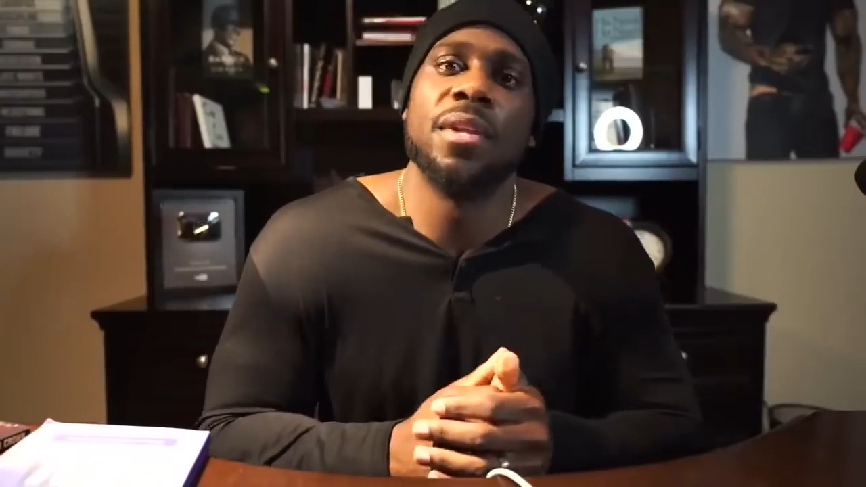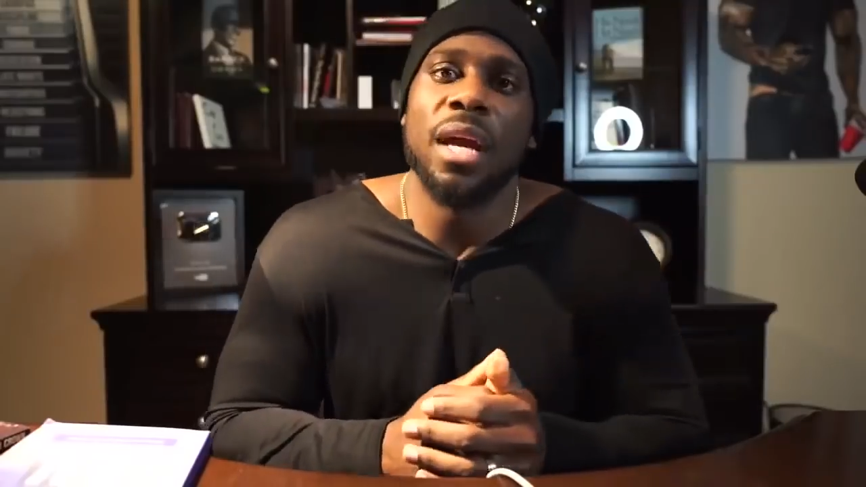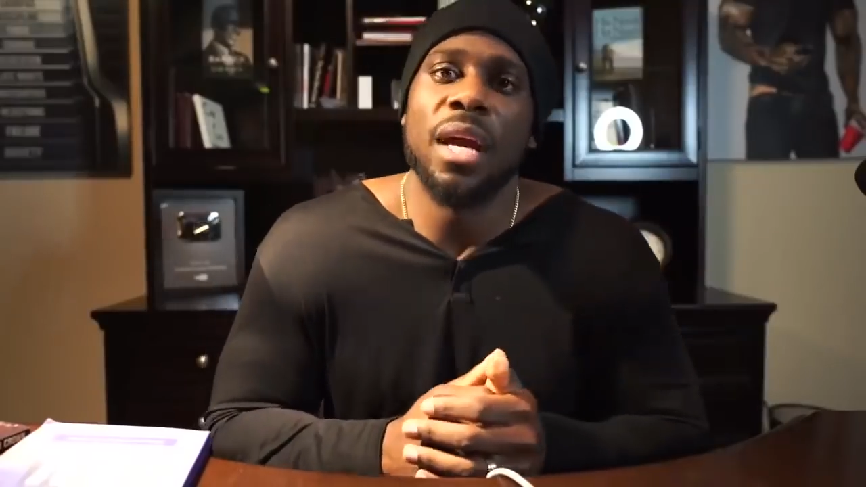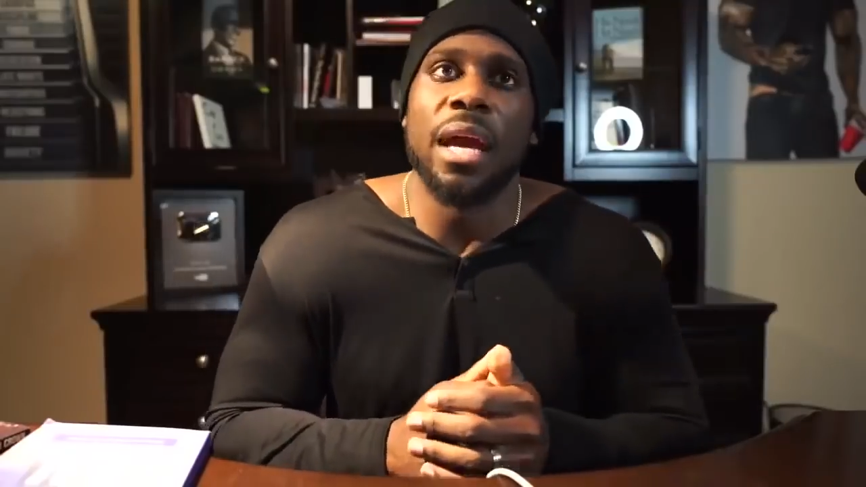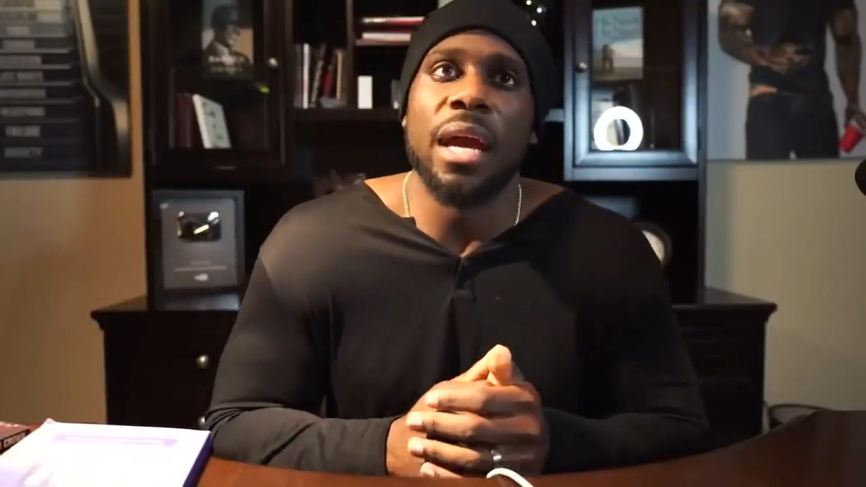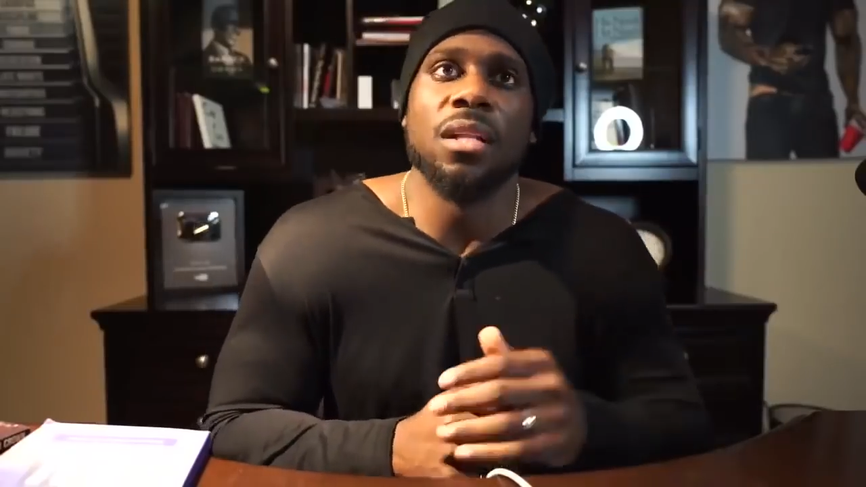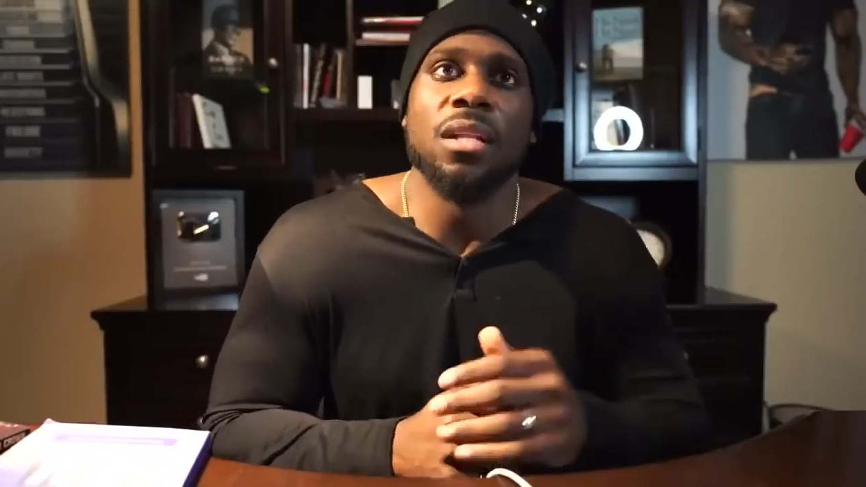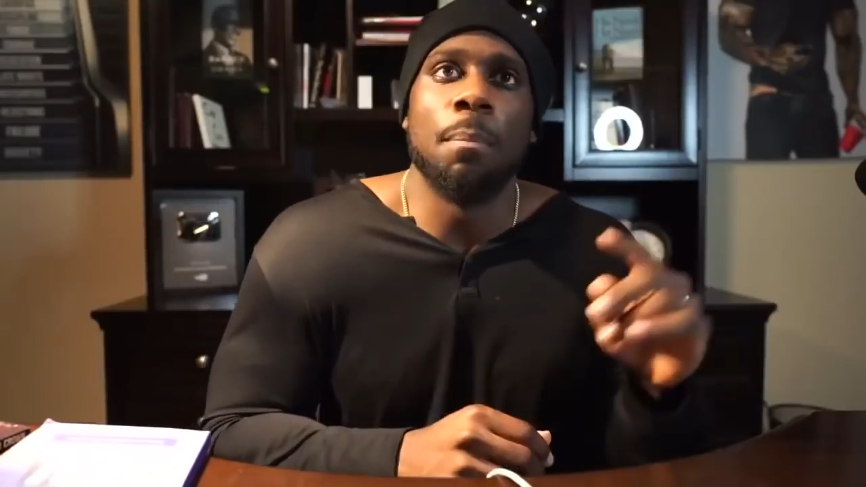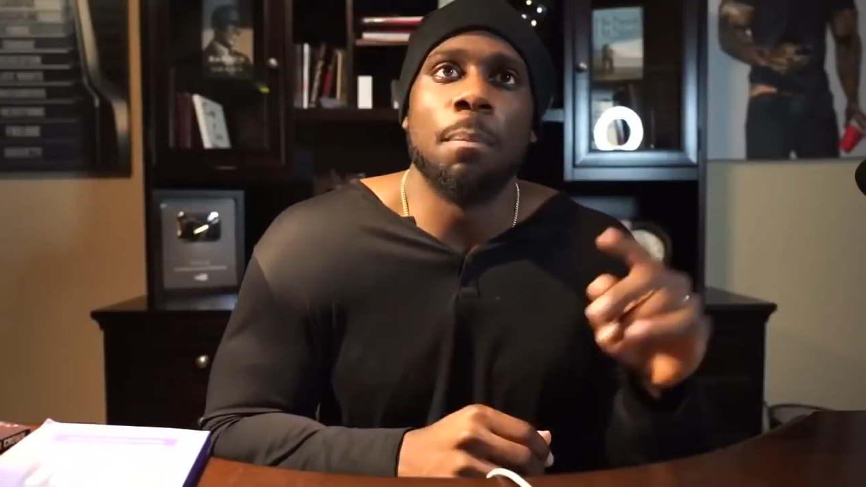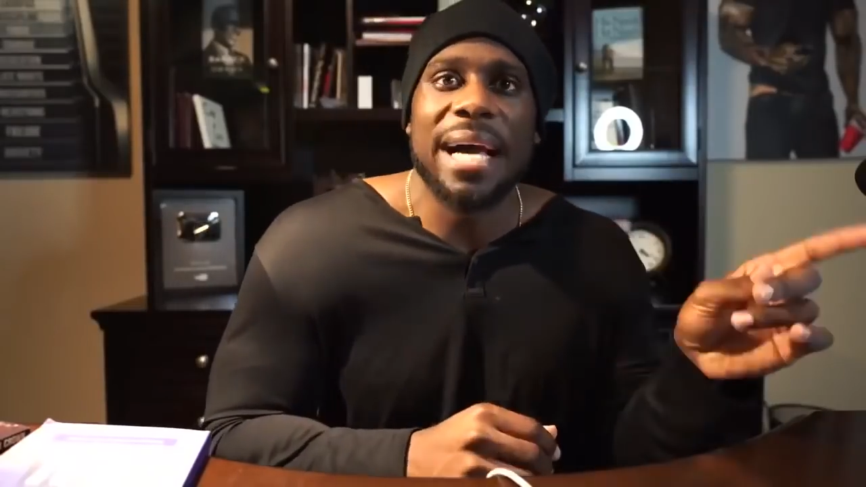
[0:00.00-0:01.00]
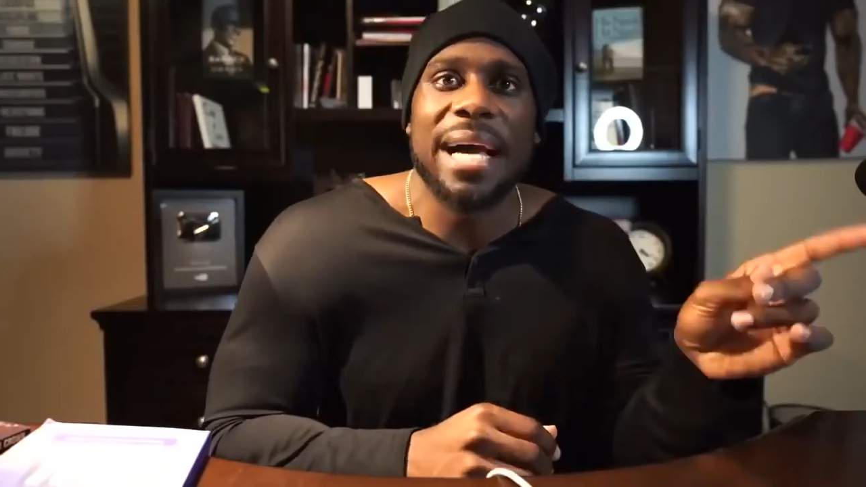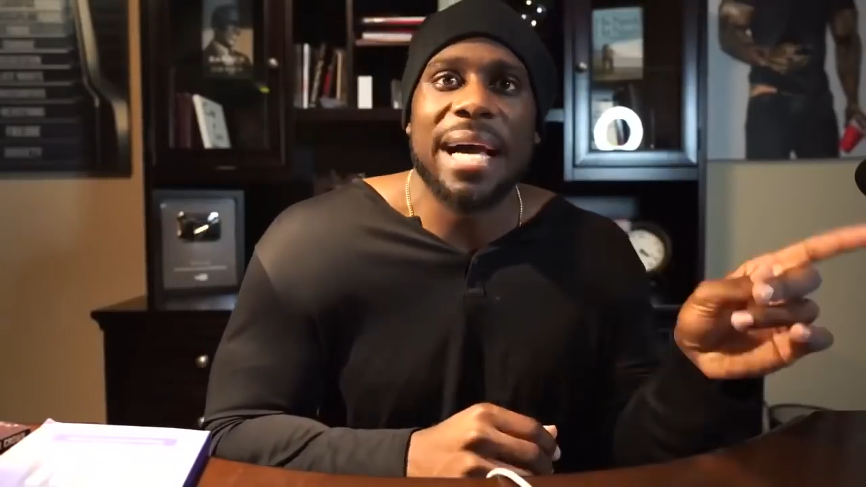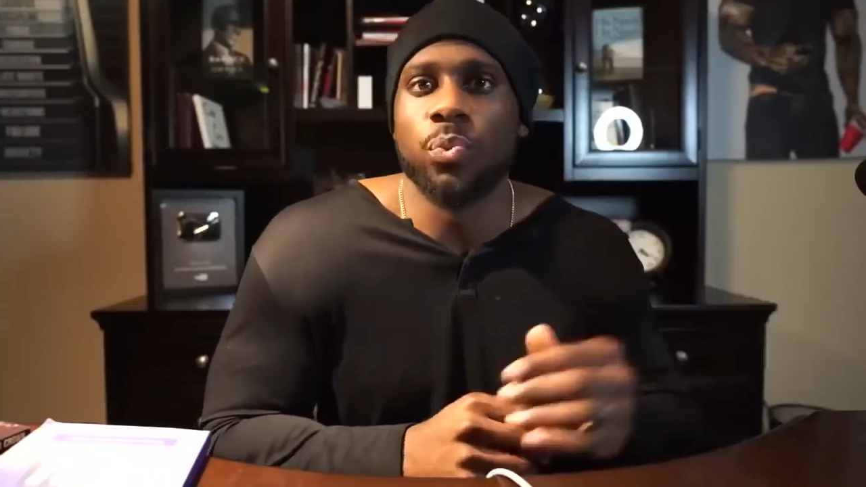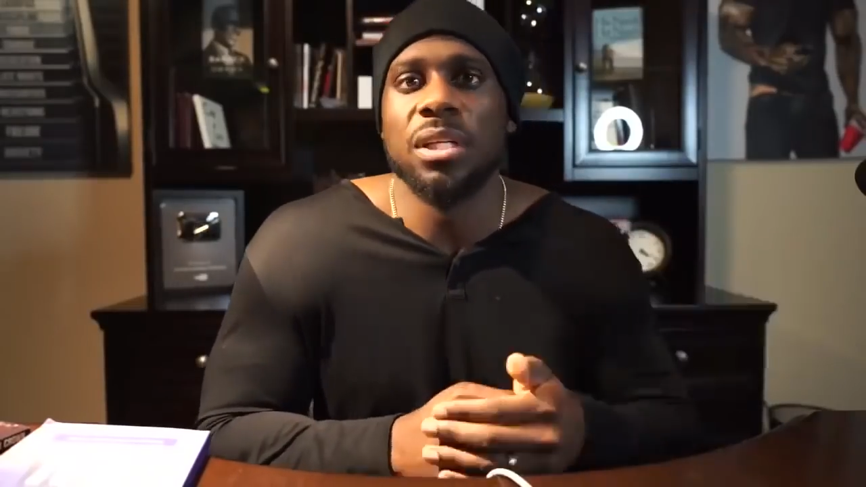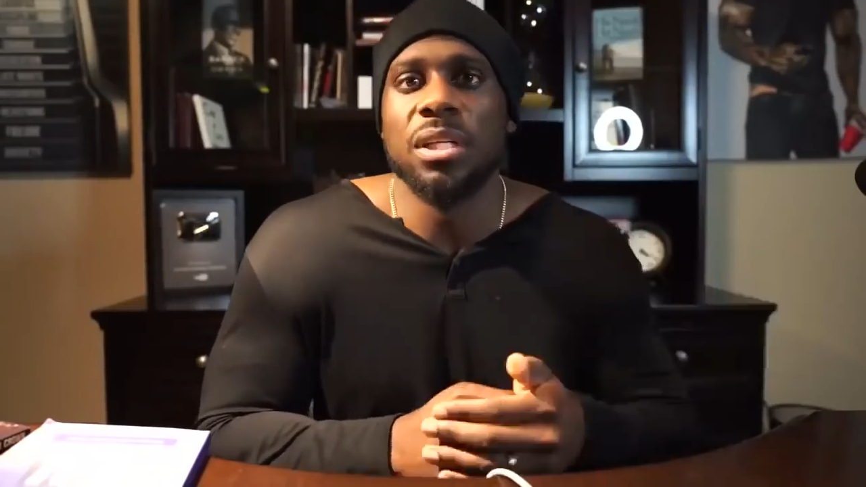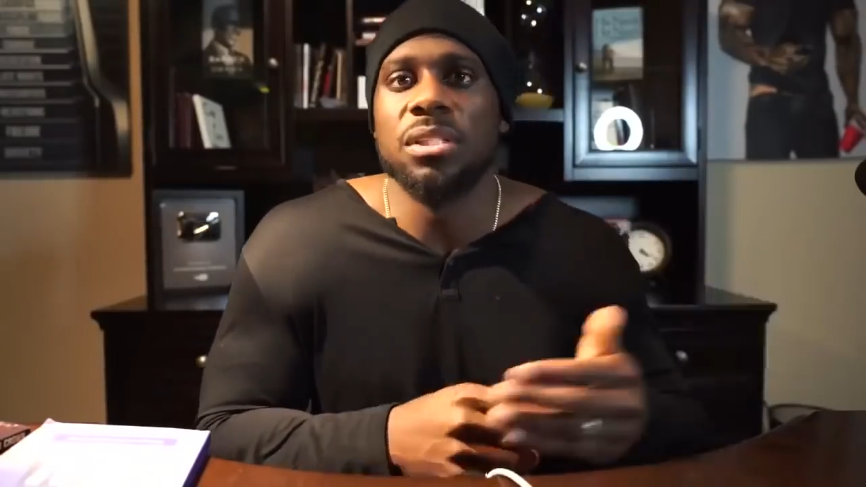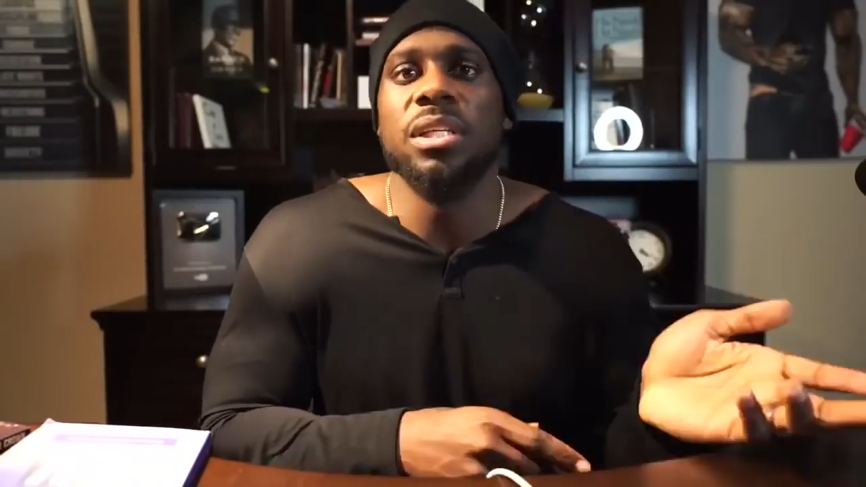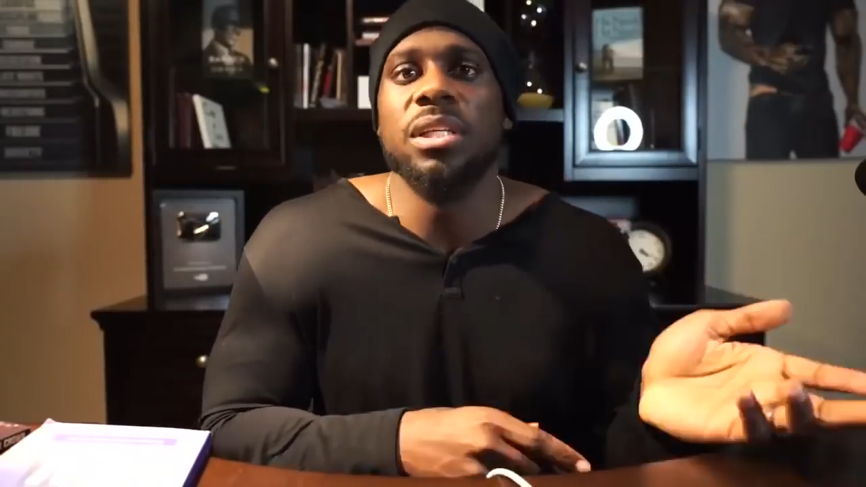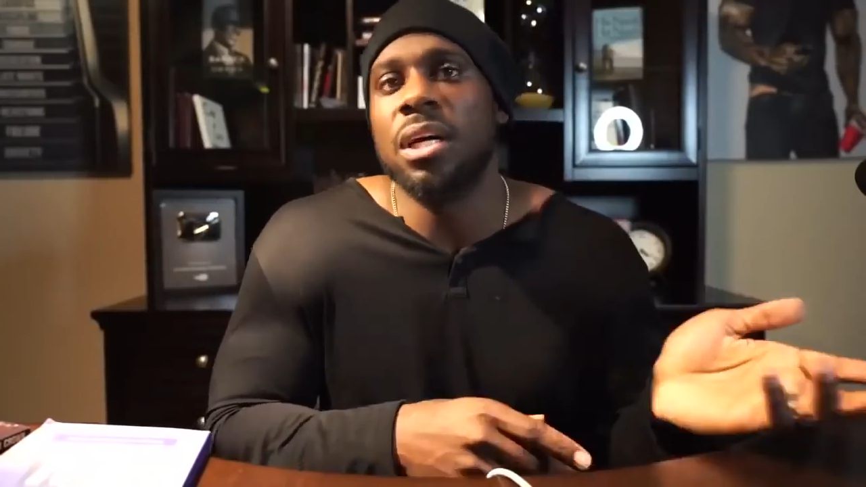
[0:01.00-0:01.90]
and the pastor was willing to see